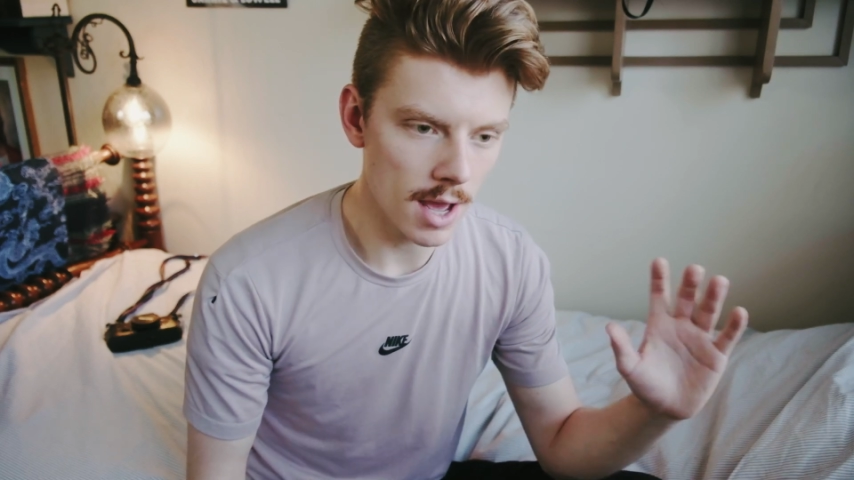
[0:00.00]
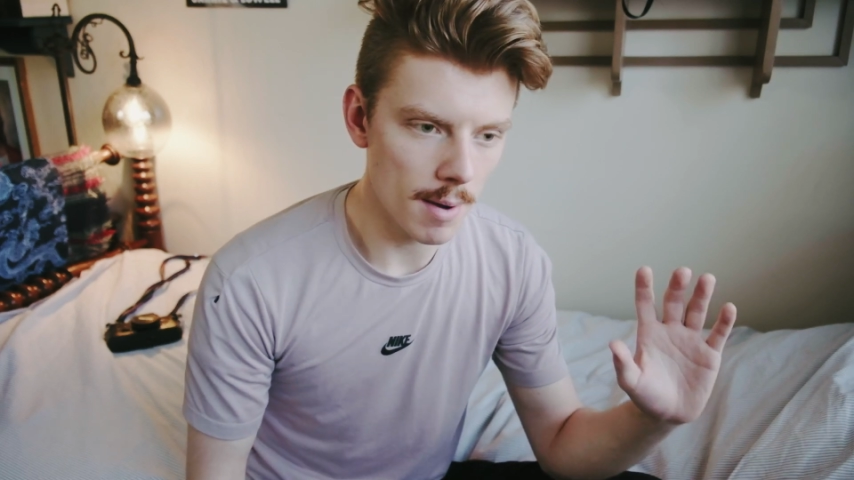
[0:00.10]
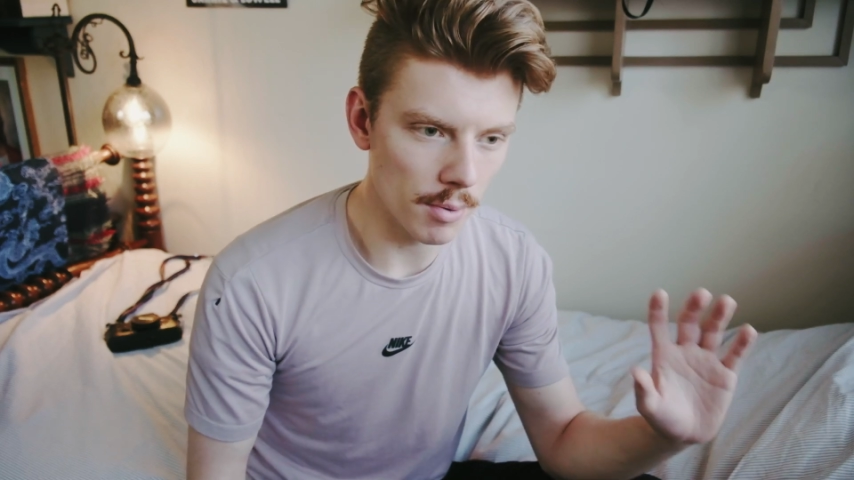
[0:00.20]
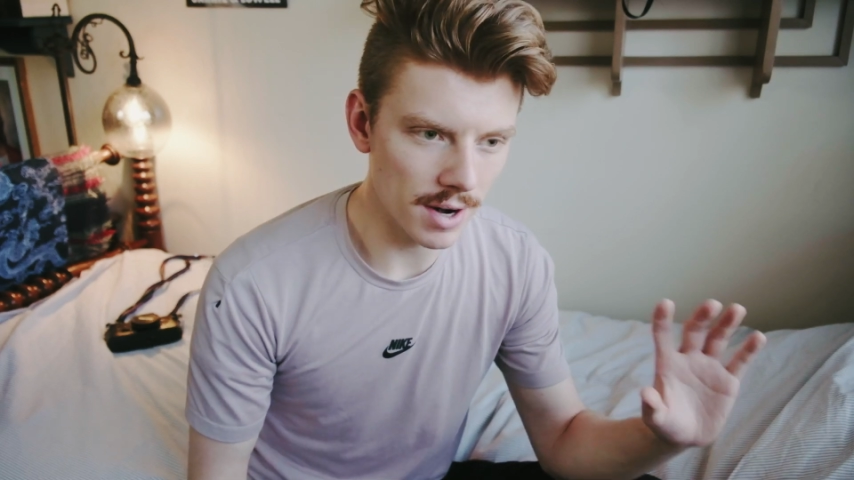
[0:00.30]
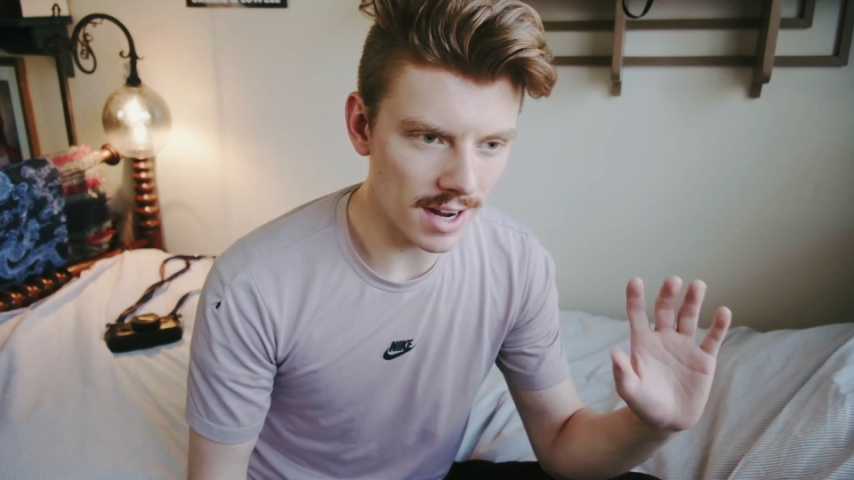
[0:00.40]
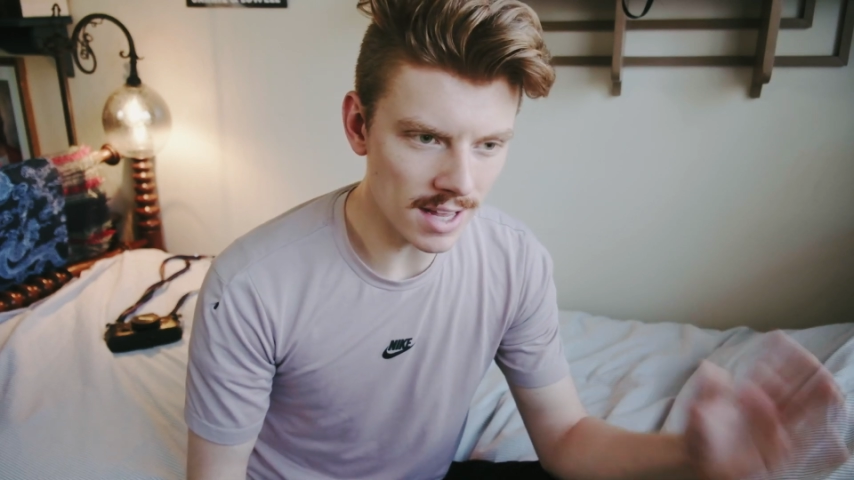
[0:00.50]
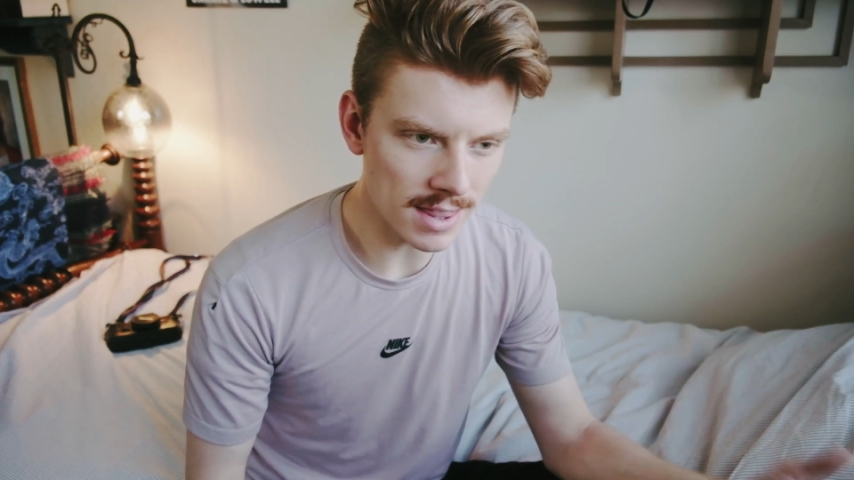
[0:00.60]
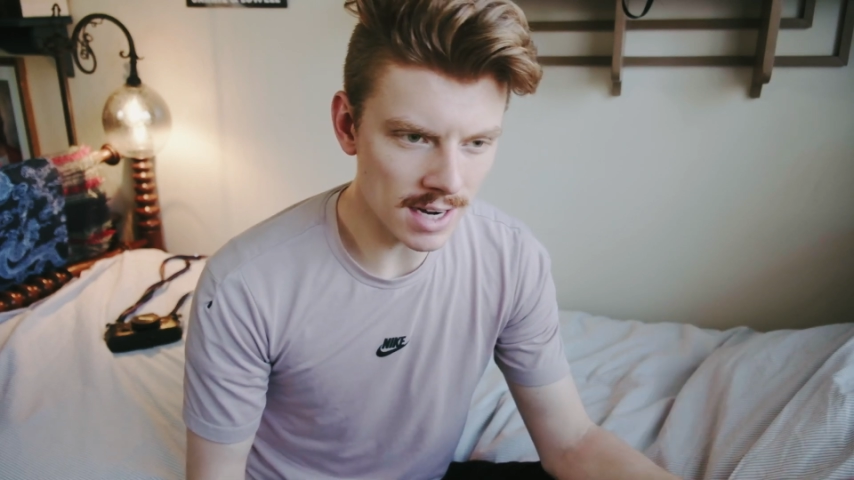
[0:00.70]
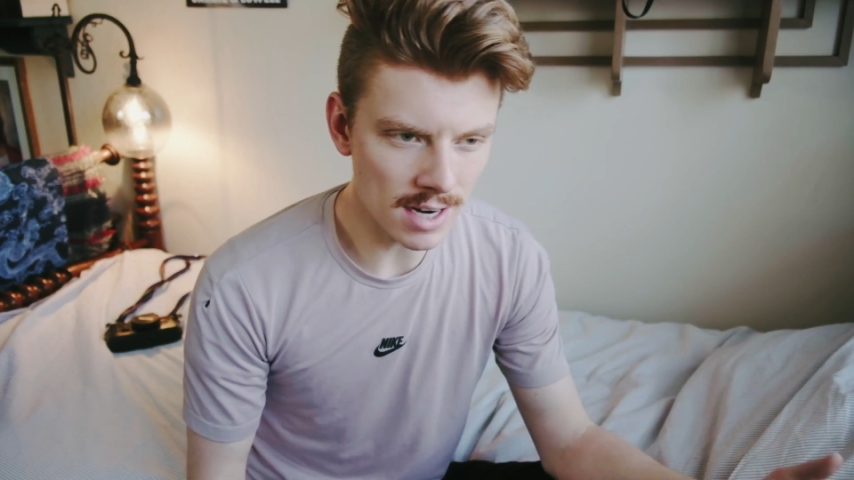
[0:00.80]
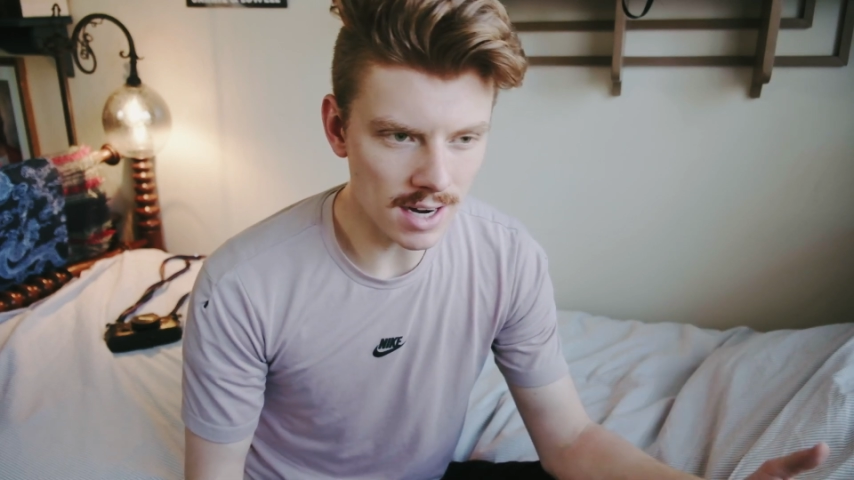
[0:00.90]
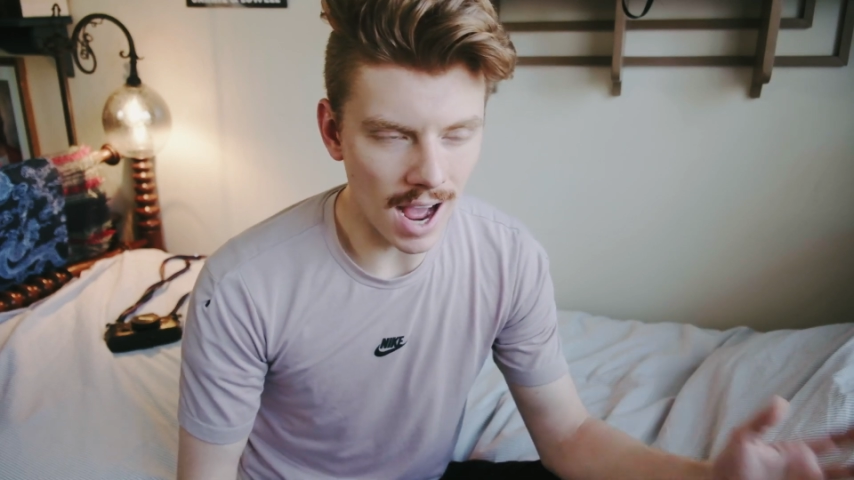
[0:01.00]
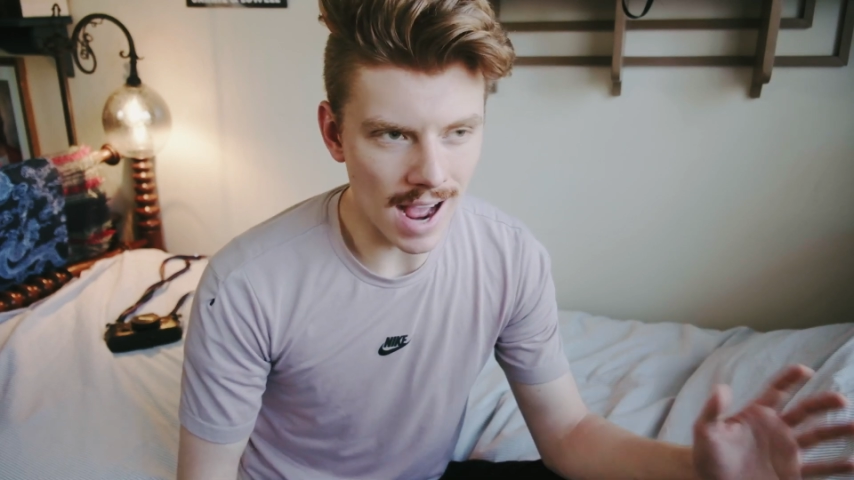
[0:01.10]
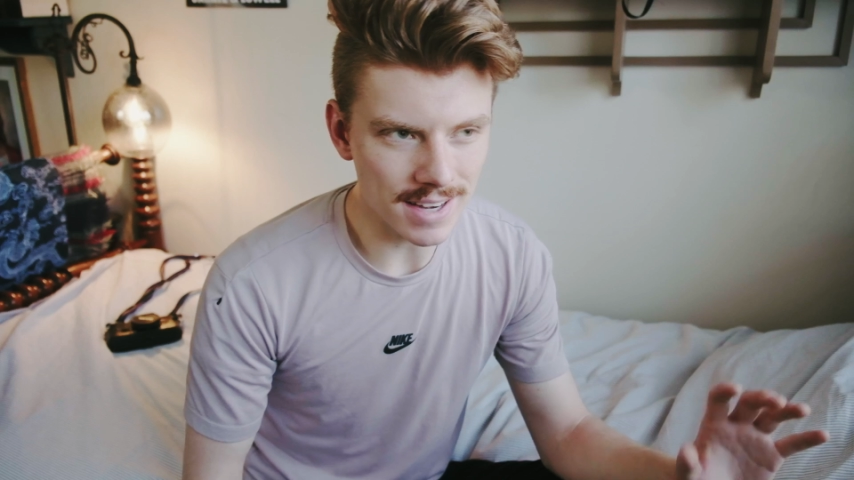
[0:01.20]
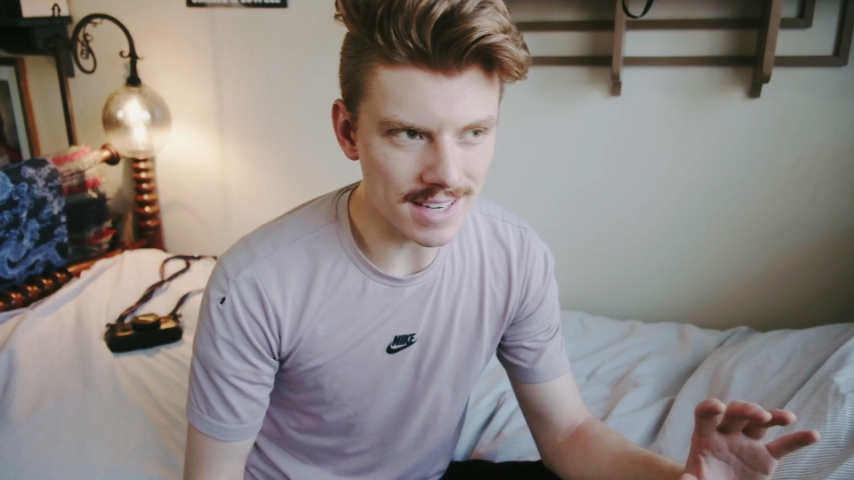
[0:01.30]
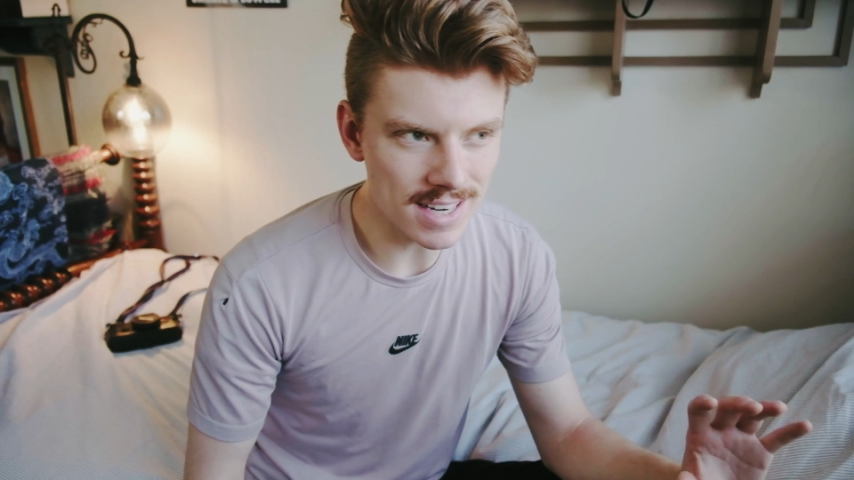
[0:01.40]
When I got there,
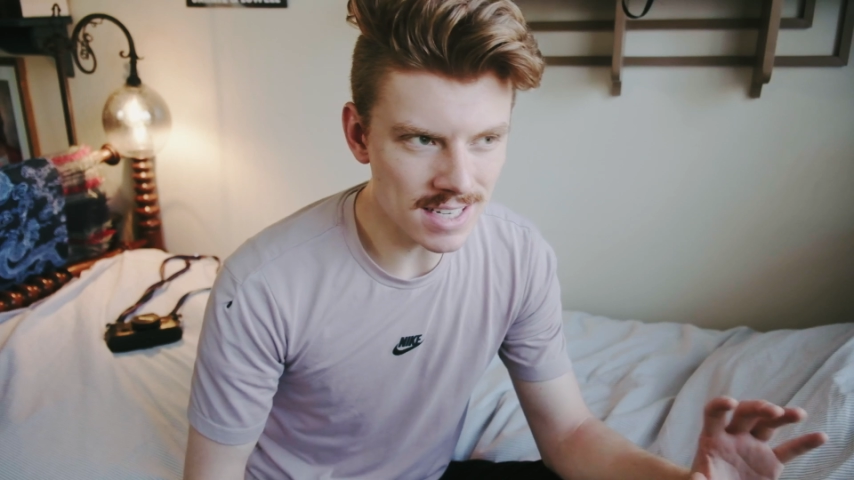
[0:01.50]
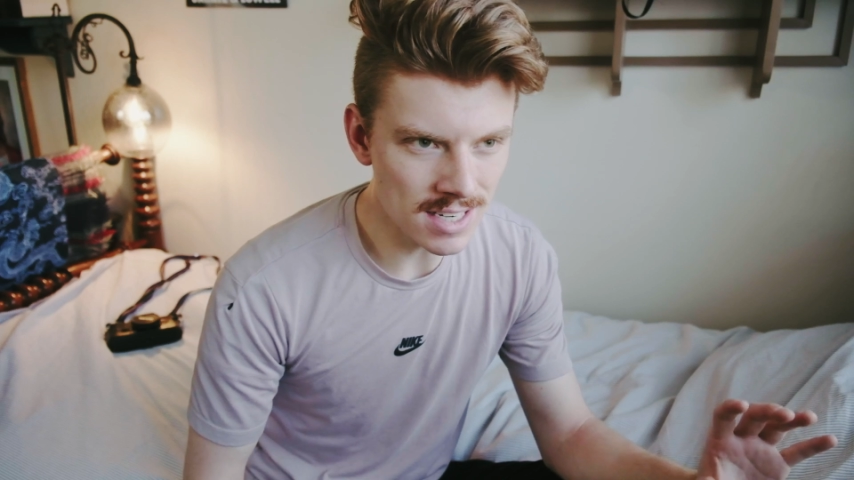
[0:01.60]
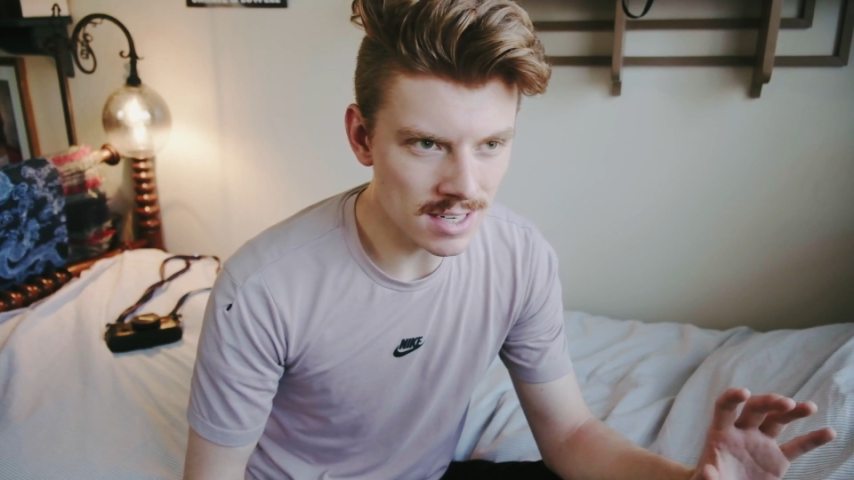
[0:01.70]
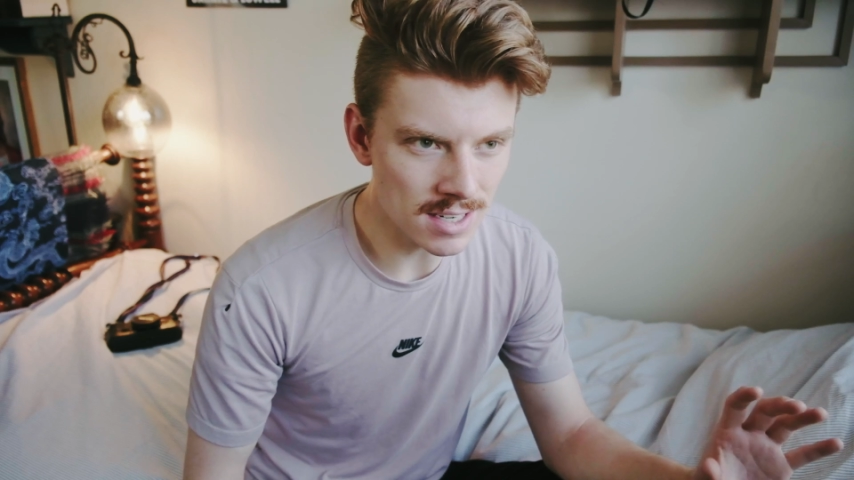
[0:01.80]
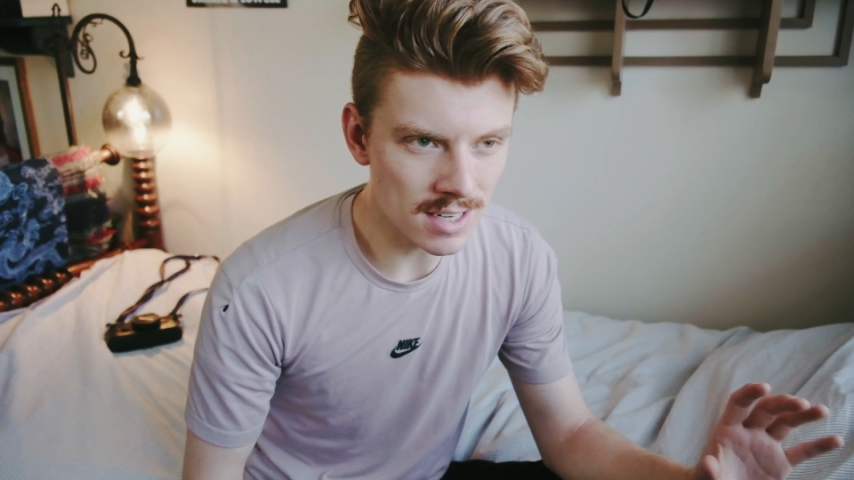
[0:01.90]
I didn't